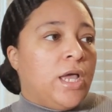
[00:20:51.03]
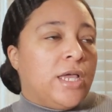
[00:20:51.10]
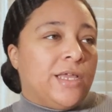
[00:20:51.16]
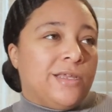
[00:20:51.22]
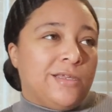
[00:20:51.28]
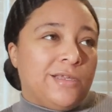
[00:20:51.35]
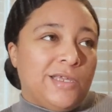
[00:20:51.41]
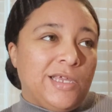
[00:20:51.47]

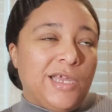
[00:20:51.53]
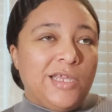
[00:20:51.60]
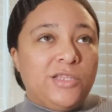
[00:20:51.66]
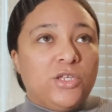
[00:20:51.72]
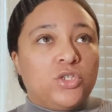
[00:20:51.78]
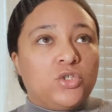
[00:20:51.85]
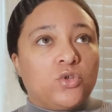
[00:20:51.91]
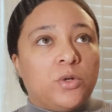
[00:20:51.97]
It, it,
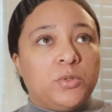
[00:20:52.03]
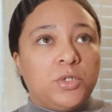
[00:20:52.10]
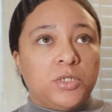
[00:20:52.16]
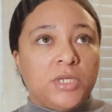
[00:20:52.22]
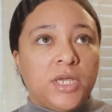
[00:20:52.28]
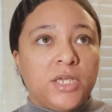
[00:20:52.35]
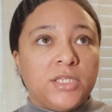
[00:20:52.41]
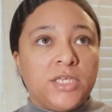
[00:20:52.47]
the scripture
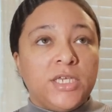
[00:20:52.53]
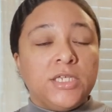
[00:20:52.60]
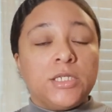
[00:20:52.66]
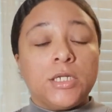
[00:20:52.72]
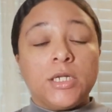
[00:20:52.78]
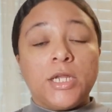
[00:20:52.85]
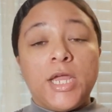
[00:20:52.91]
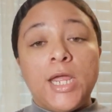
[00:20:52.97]
says he's
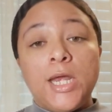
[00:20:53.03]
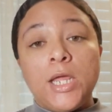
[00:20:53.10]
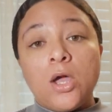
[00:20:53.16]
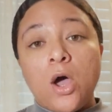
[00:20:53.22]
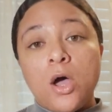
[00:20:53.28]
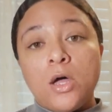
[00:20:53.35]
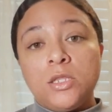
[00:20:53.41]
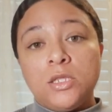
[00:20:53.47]
leaning
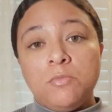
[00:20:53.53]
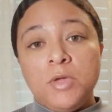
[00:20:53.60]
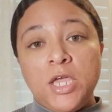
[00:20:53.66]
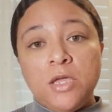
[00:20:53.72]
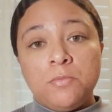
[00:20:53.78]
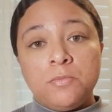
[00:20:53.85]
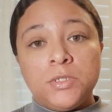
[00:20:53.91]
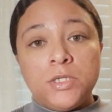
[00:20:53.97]
on the beams